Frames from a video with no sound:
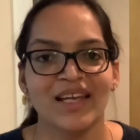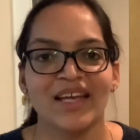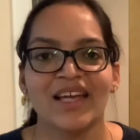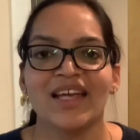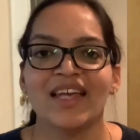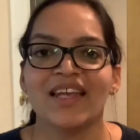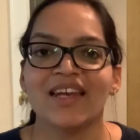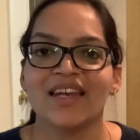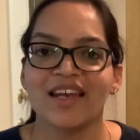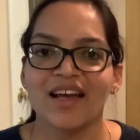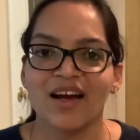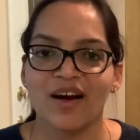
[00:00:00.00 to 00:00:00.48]

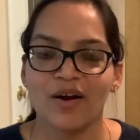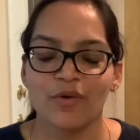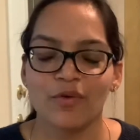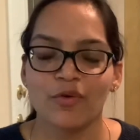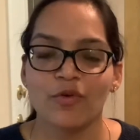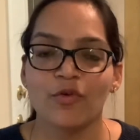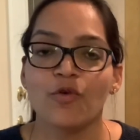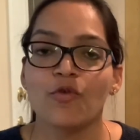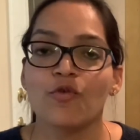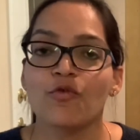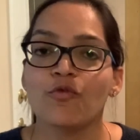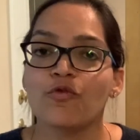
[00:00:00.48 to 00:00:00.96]
Now,
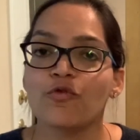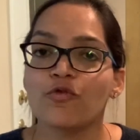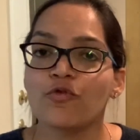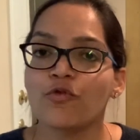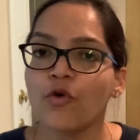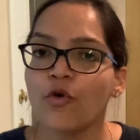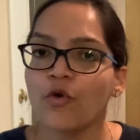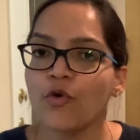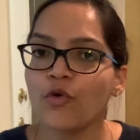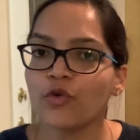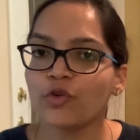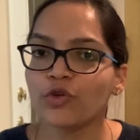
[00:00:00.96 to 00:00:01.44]

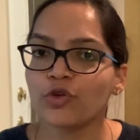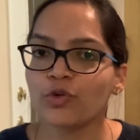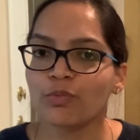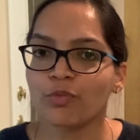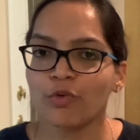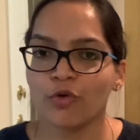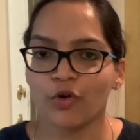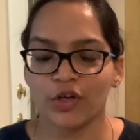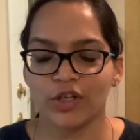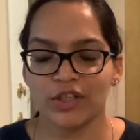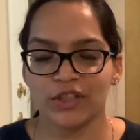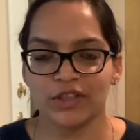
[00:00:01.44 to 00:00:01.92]
fourth
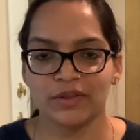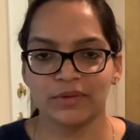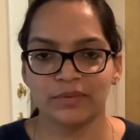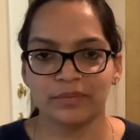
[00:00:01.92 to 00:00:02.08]
point.